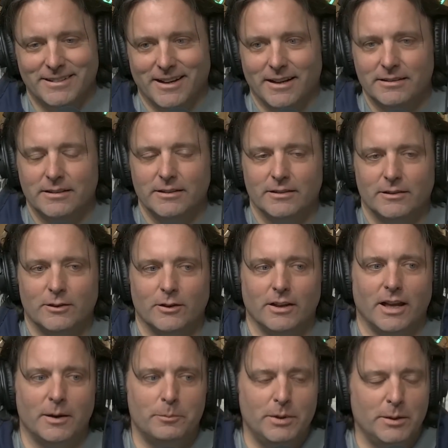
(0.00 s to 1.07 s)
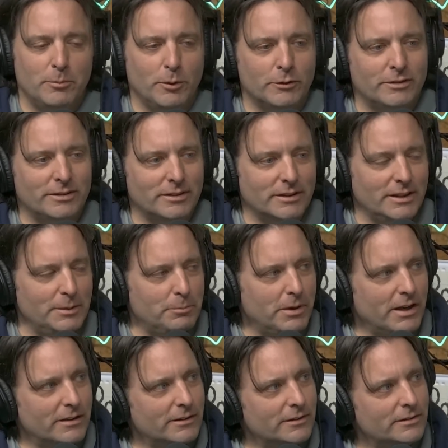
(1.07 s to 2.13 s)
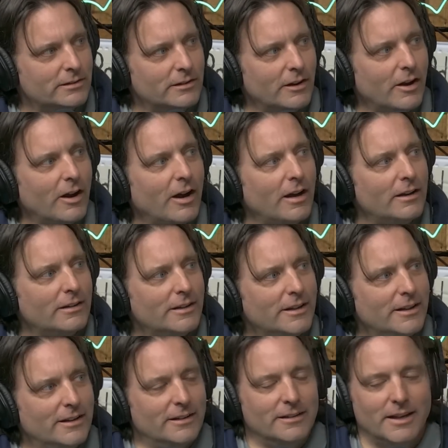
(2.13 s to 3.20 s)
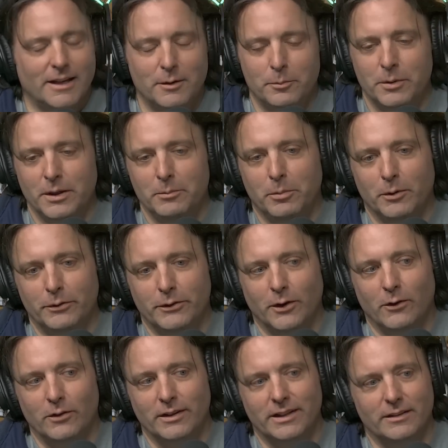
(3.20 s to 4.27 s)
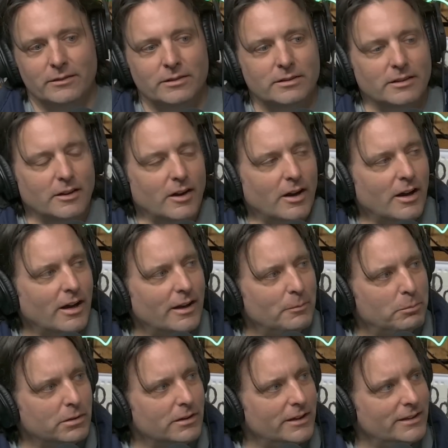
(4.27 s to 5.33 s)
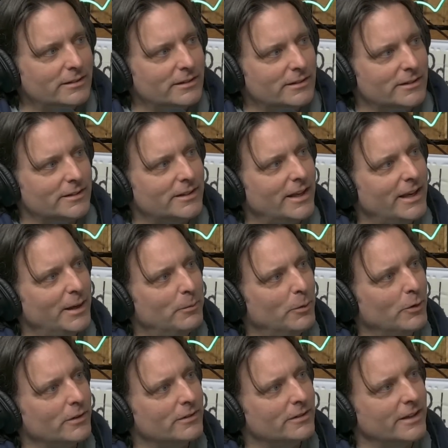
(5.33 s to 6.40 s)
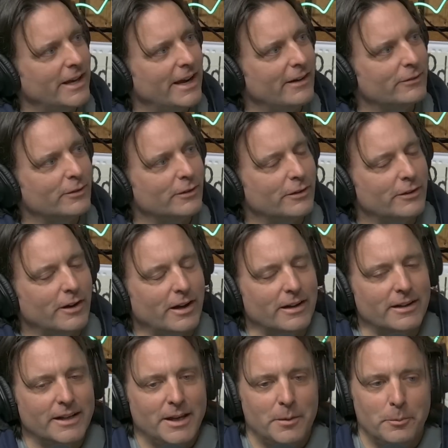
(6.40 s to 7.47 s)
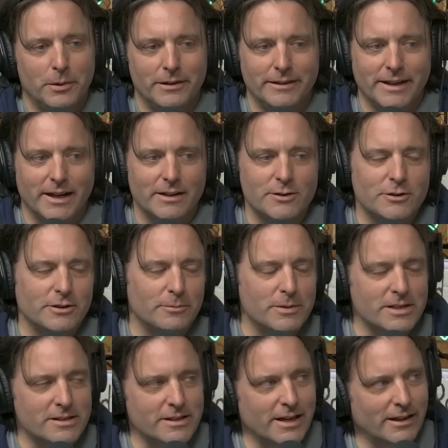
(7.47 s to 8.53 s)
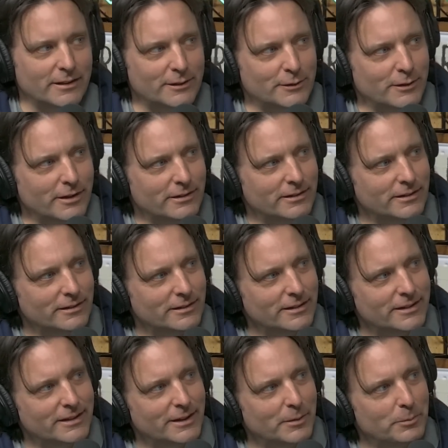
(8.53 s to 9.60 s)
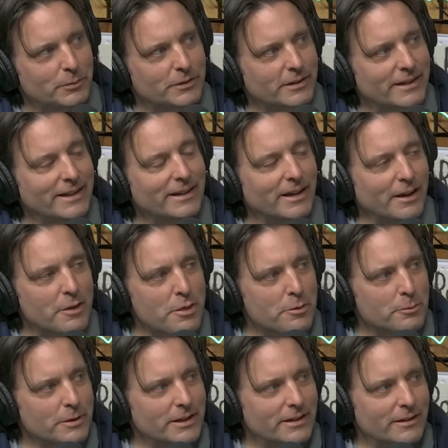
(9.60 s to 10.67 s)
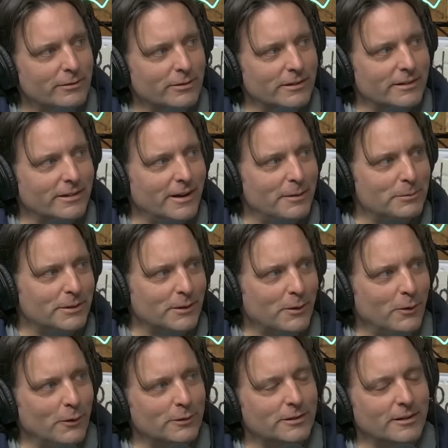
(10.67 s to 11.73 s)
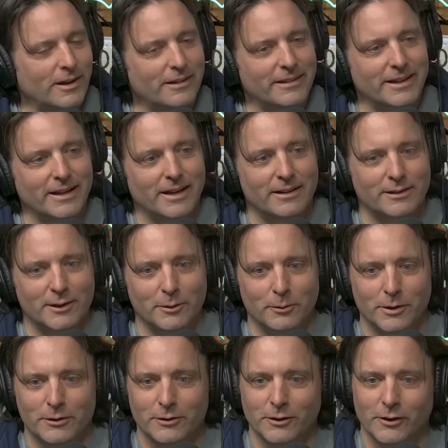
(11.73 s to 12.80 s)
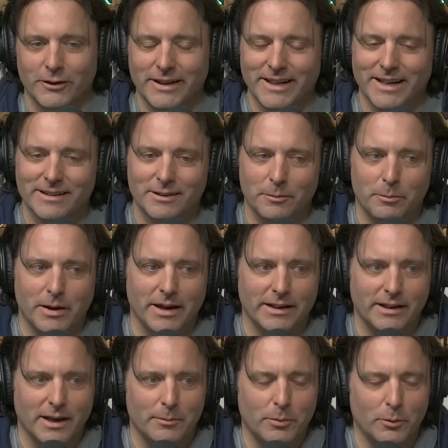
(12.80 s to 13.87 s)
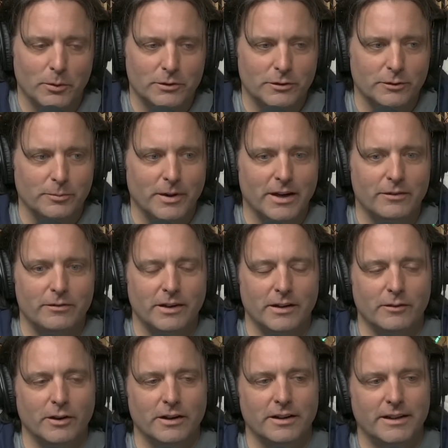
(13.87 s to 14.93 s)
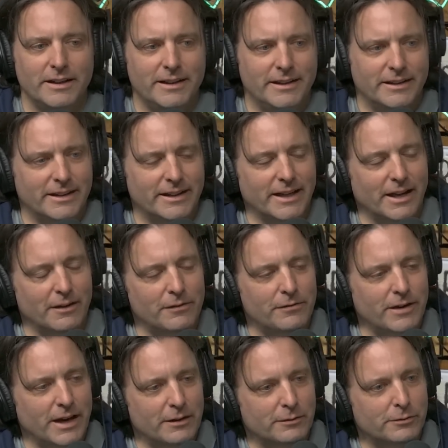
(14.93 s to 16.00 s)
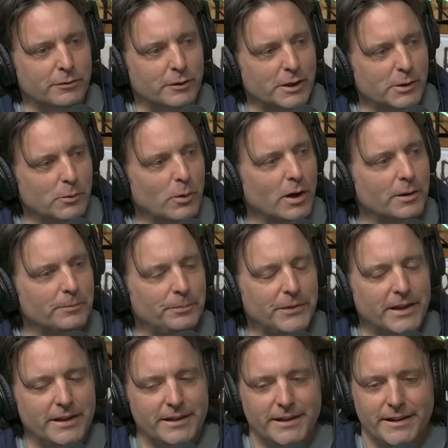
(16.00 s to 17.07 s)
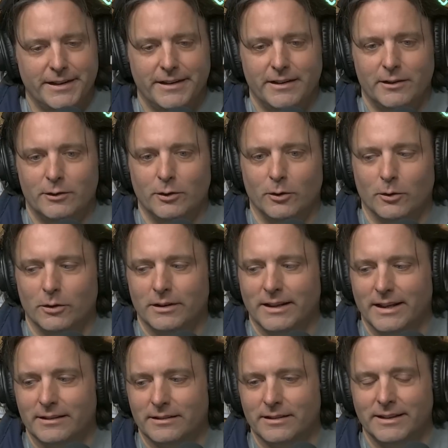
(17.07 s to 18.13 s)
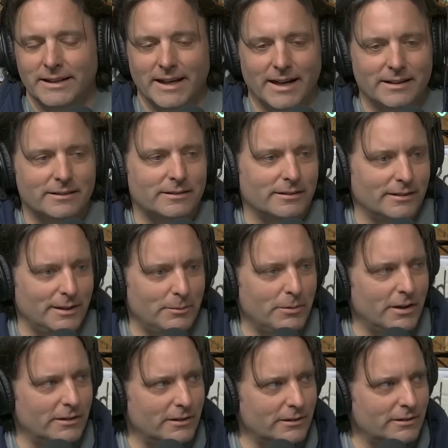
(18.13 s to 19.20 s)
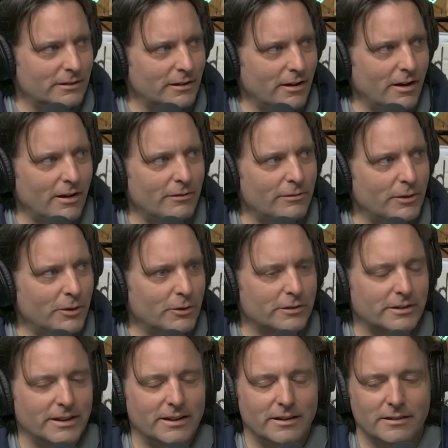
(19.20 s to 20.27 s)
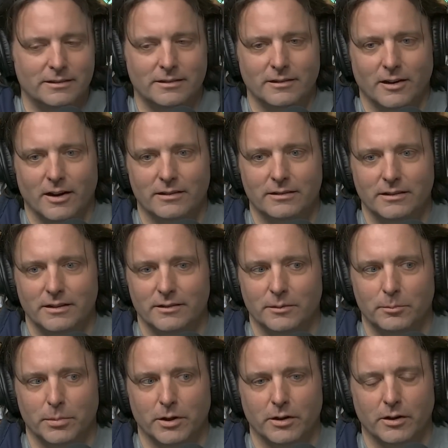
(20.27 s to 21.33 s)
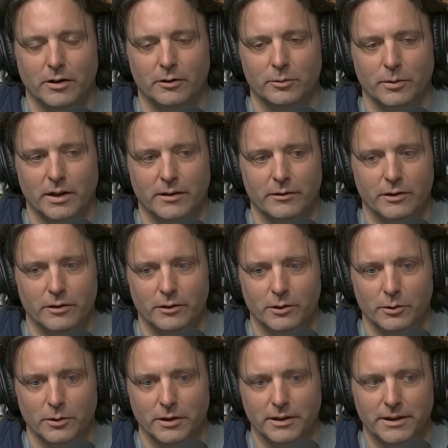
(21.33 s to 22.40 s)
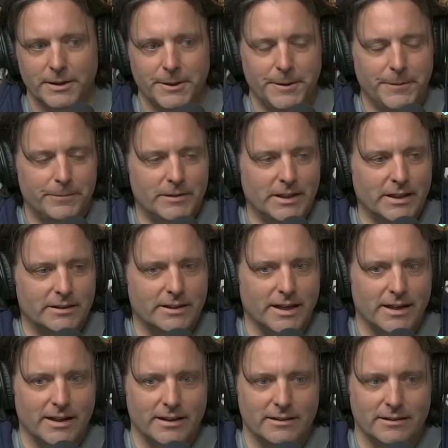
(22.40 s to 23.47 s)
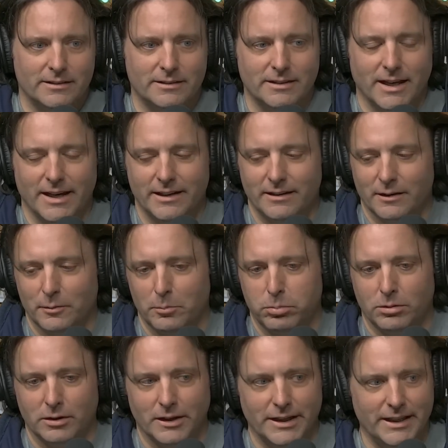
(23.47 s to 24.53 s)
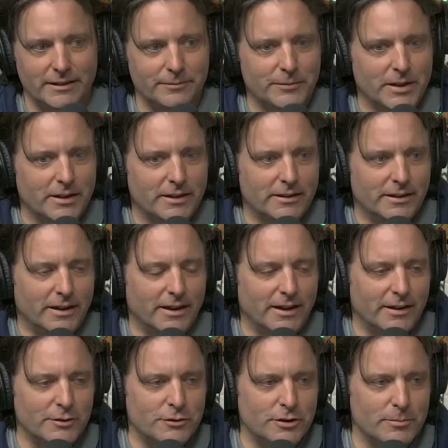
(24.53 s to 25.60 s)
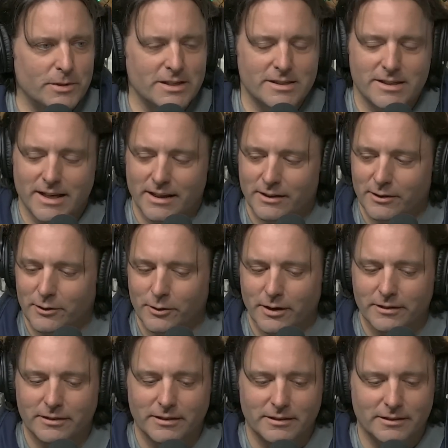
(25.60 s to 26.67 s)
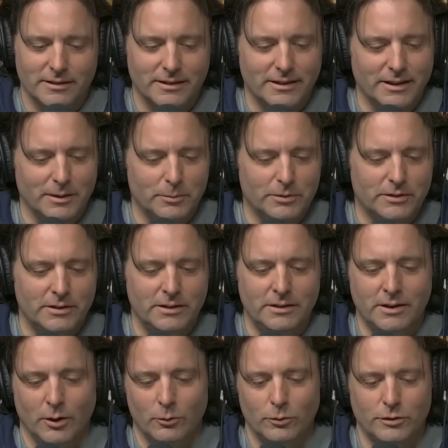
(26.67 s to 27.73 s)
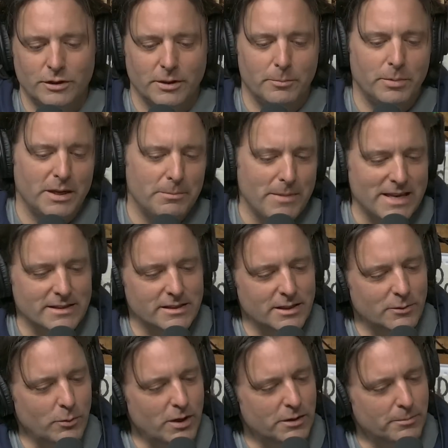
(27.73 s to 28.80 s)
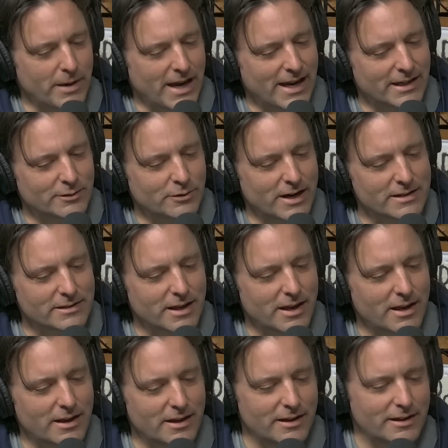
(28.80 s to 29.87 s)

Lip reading: Slaw season. So a lot of people sleep on the slaw. A lot of people don't give slaw a place at the table. It's an afterthought, but not Jimmy's salad dressings and dips. They got 3 different types of coleslaw. They got the original. They got the pineapple, which is my favorite. They got a fat-free one. So let's not sleep on the slaw, folks. It is slaw season. Burgers, whatever you're doing, get that on the side of the plate. Jimmy's salad dressings and dips. Don't you be messing with my dresser.